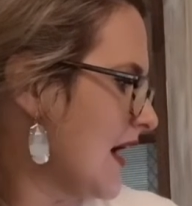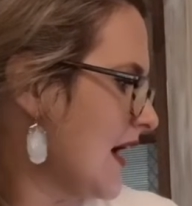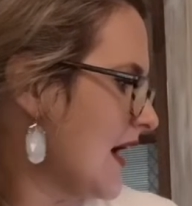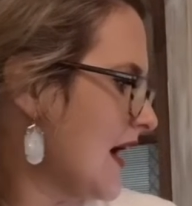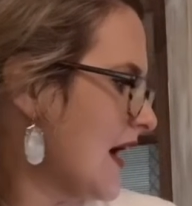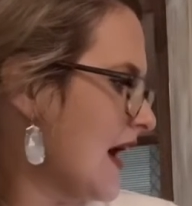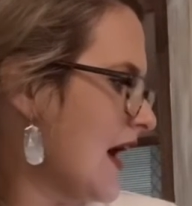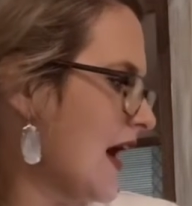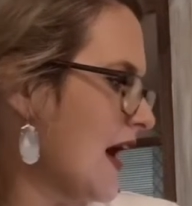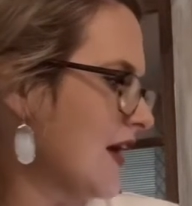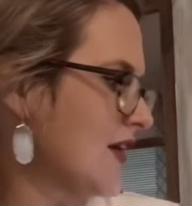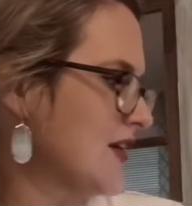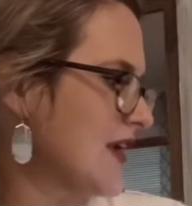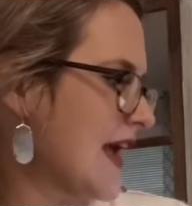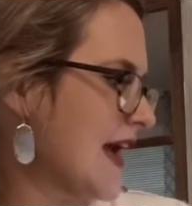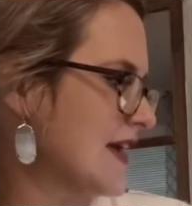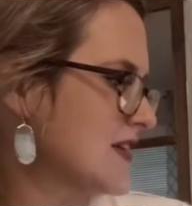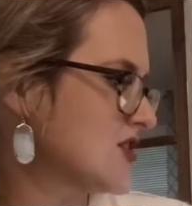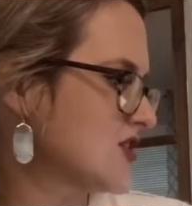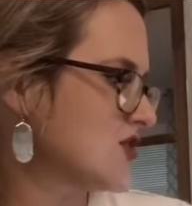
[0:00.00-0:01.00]
Our
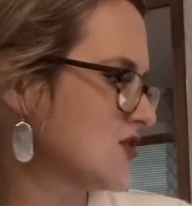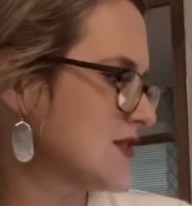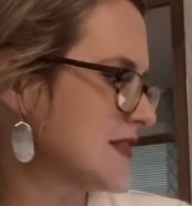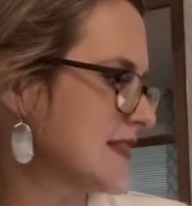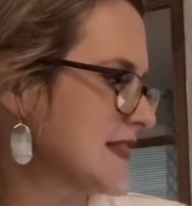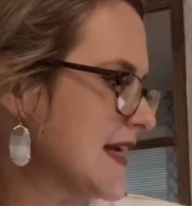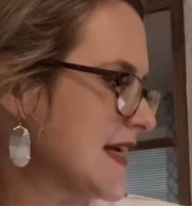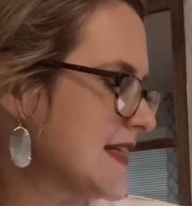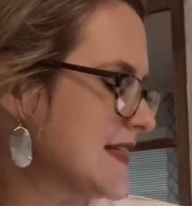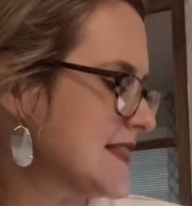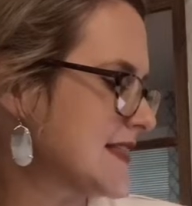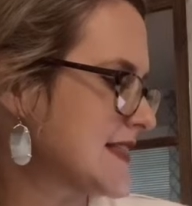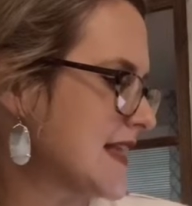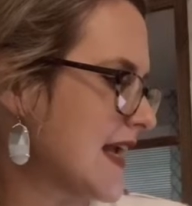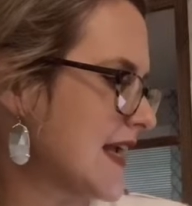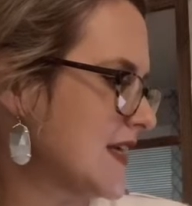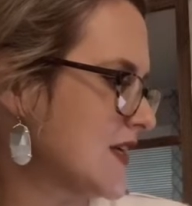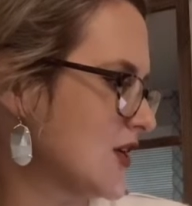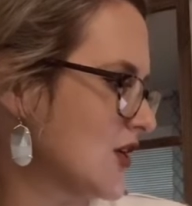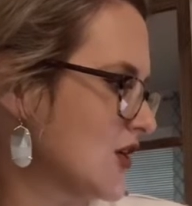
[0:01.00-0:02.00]
national state
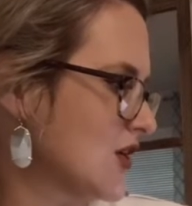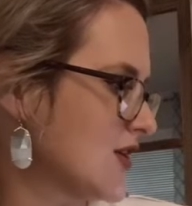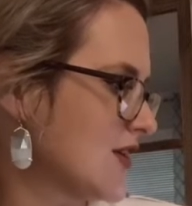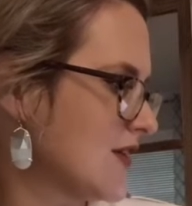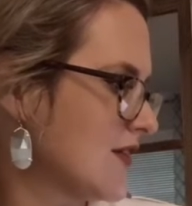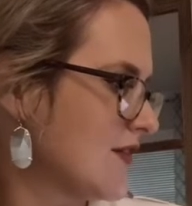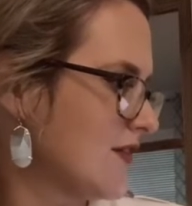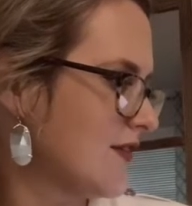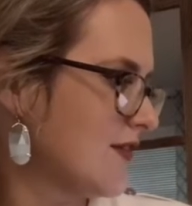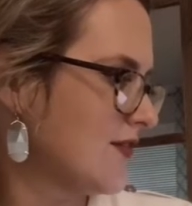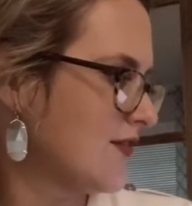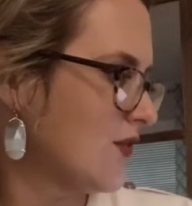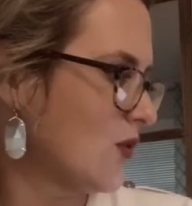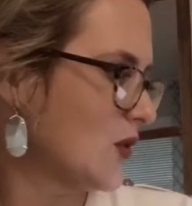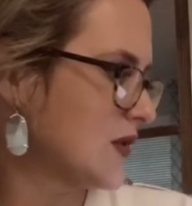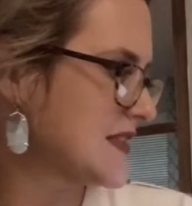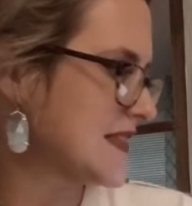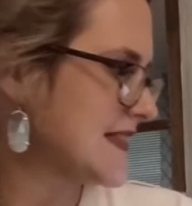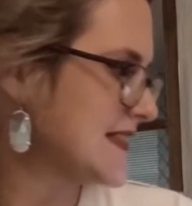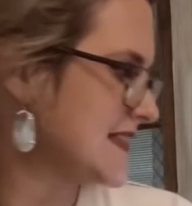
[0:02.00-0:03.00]
standard for
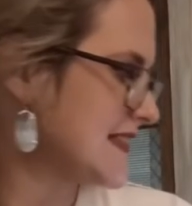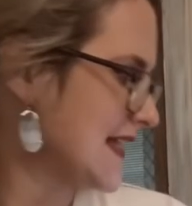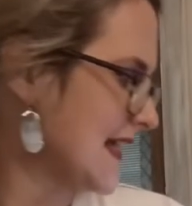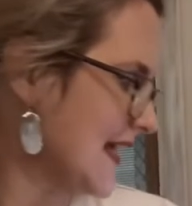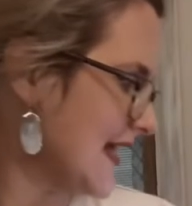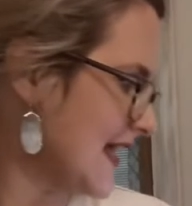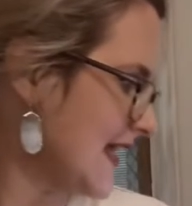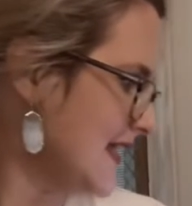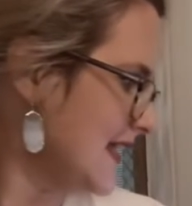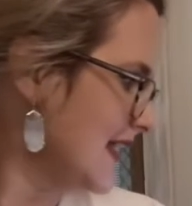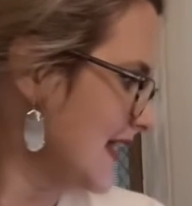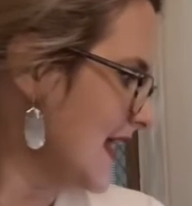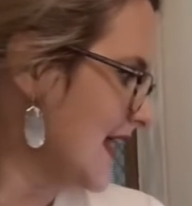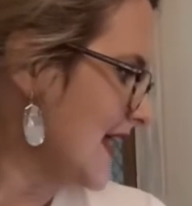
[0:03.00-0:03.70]
today